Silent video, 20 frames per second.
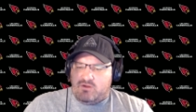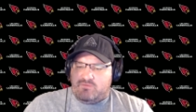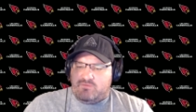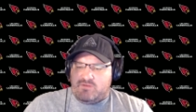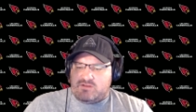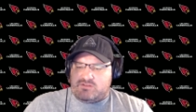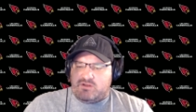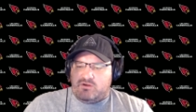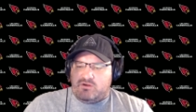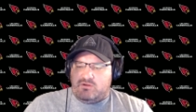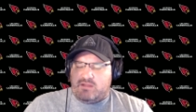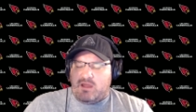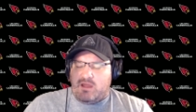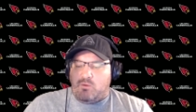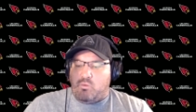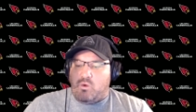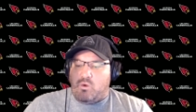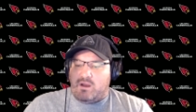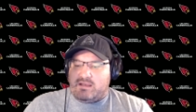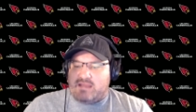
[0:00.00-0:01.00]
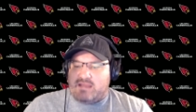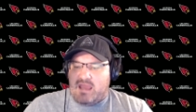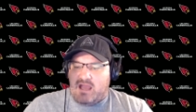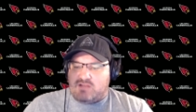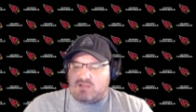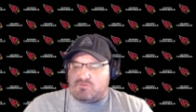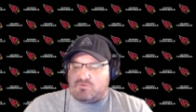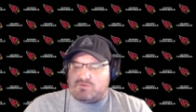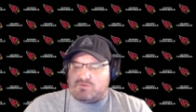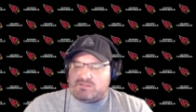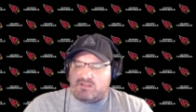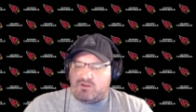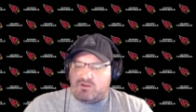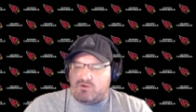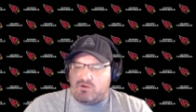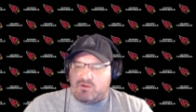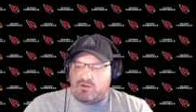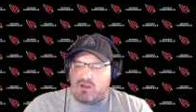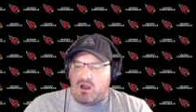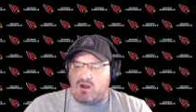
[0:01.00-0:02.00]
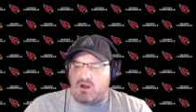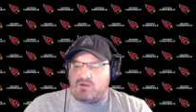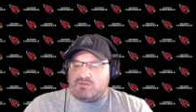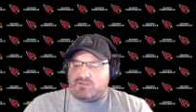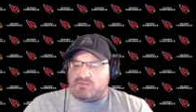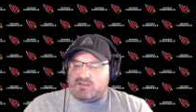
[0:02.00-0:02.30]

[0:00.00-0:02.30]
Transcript: Fitzgerald had one catch for zero yards.